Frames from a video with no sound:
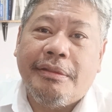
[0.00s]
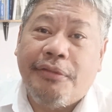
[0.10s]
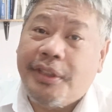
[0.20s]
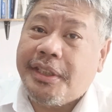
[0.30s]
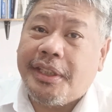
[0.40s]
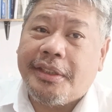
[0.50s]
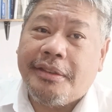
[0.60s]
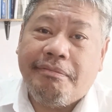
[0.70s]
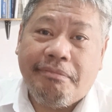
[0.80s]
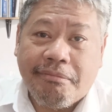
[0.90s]
visit
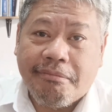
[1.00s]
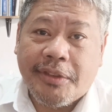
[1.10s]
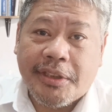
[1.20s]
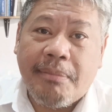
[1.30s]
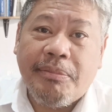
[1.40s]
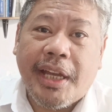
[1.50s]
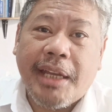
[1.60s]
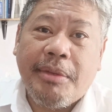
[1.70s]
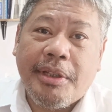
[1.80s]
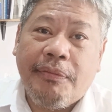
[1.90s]

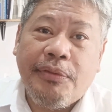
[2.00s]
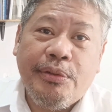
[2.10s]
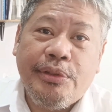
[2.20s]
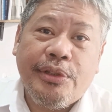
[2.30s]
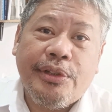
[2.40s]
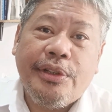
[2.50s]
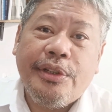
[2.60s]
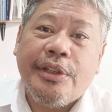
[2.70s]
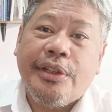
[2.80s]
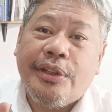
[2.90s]
sometime in the future
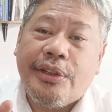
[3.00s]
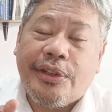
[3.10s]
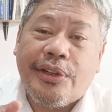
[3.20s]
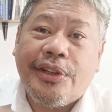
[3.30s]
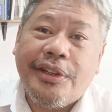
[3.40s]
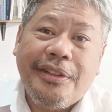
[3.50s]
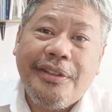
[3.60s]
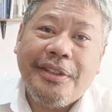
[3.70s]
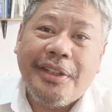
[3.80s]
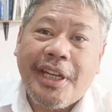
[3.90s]
or
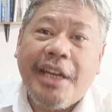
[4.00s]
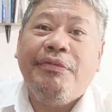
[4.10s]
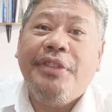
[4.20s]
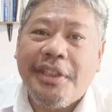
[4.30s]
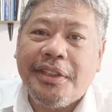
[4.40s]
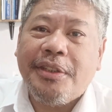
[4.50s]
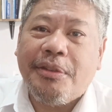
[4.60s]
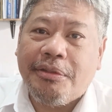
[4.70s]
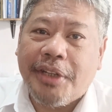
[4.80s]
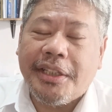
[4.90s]
have visited
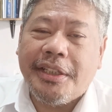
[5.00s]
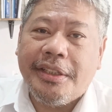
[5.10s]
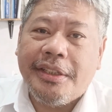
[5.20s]
already.